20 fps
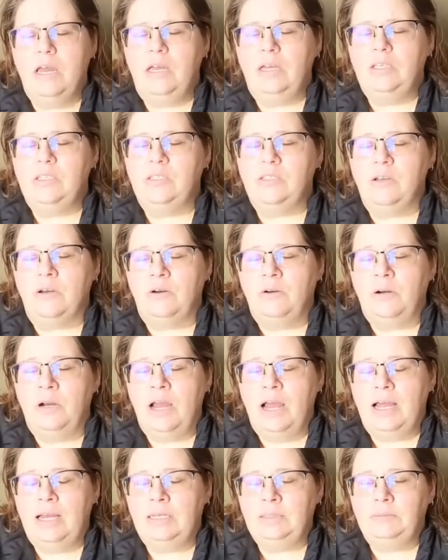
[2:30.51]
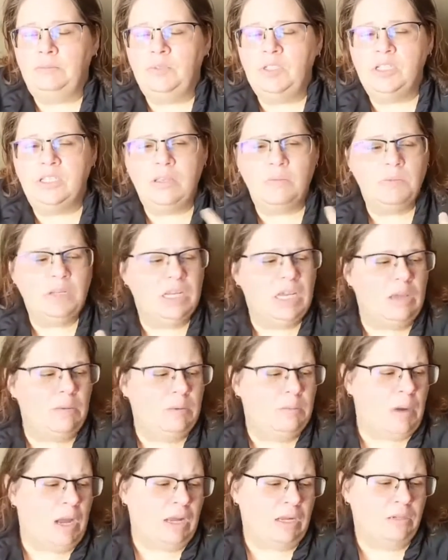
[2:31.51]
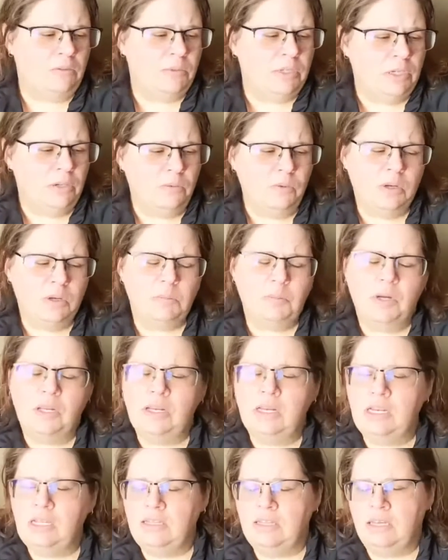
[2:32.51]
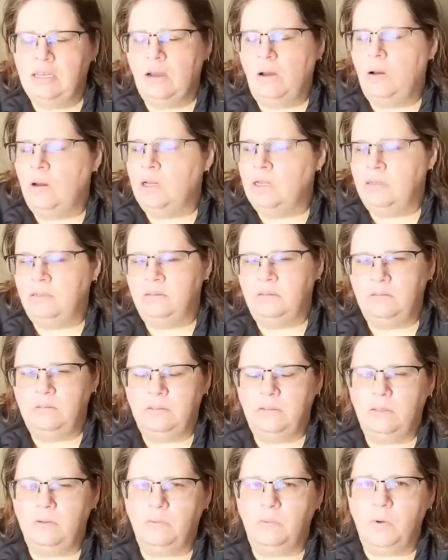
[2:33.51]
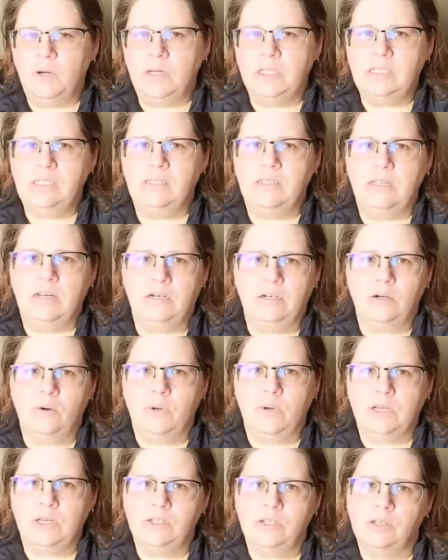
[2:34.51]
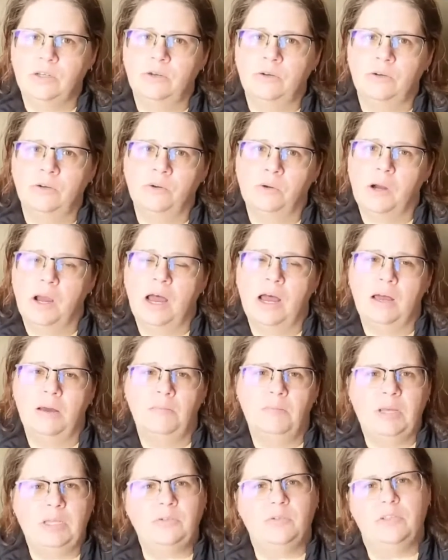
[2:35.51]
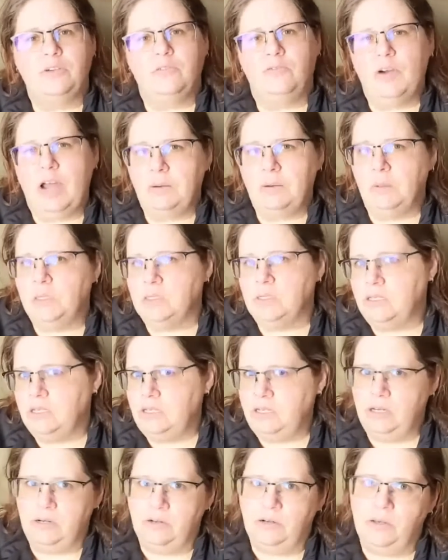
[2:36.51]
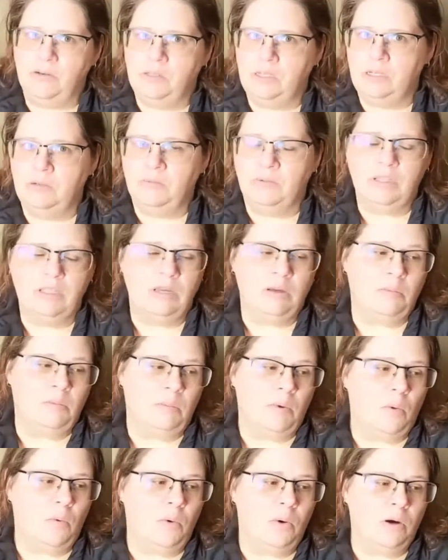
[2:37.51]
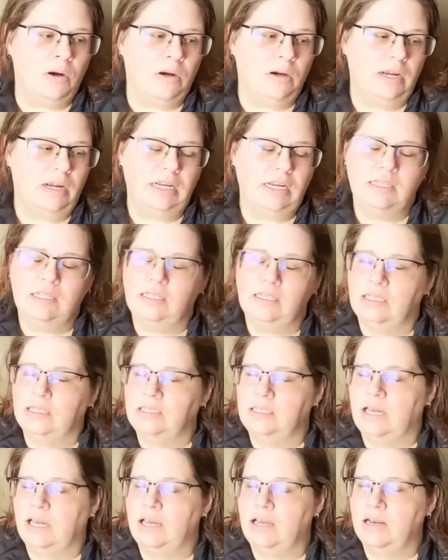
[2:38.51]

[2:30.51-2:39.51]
So just something to keep in mind. We don't want to put anything on the woods that are going to mess with your fibers that you're using with them or anything like that.